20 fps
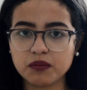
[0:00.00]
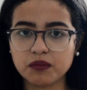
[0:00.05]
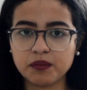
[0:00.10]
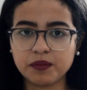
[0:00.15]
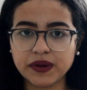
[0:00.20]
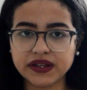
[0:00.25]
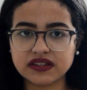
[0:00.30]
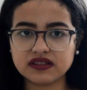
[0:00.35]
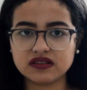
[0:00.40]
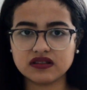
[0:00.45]

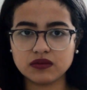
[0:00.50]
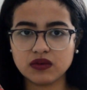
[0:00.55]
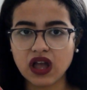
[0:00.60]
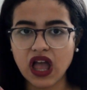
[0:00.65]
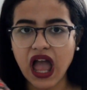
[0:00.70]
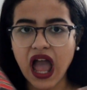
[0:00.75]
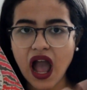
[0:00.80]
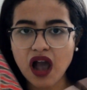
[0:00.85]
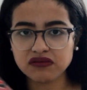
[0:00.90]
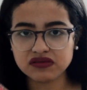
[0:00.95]
but
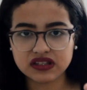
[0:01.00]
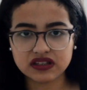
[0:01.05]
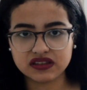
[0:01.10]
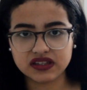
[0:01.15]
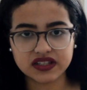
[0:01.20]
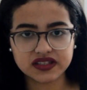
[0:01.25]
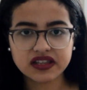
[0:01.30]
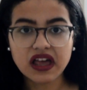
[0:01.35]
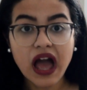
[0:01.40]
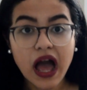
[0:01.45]
how did
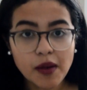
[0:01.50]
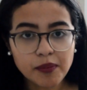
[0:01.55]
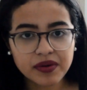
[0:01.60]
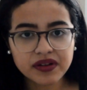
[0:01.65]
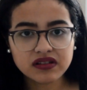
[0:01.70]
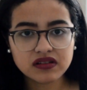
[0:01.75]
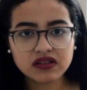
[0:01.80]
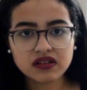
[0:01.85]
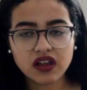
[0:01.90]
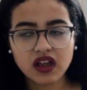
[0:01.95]
this
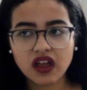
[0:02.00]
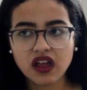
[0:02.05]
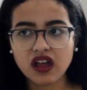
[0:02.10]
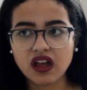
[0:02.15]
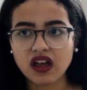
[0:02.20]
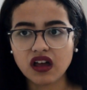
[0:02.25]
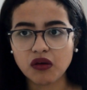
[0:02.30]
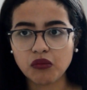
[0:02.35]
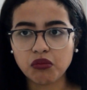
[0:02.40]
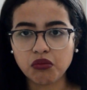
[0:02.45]
happen?
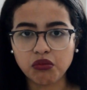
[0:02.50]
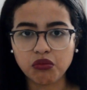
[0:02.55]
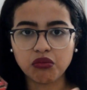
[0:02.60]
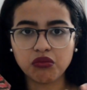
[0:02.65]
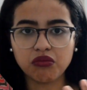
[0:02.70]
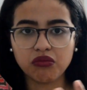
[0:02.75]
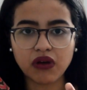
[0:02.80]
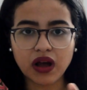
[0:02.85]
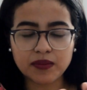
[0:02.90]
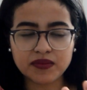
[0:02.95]

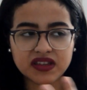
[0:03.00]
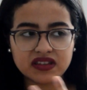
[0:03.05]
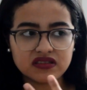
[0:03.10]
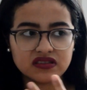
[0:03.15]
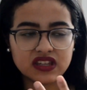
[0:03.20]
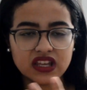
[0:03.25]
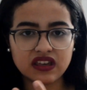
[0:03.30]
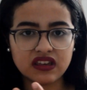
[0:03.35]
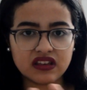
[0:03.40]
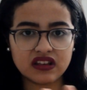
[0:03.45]
I mean,
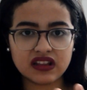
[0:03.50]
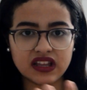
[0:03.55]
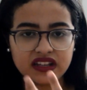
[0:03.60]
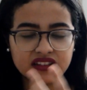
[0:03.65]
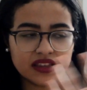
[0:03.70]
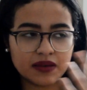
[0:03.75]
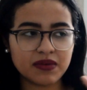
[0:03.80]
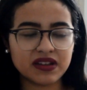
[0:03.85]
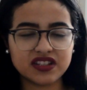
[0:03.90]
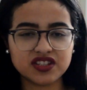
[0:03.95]
they
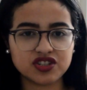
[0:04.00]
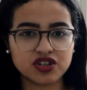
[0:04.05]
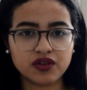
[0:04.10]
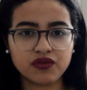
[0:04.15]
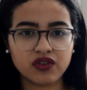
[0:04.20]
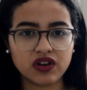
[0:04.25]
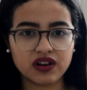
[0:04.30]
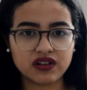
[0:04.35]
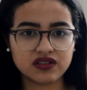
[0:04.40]
met each other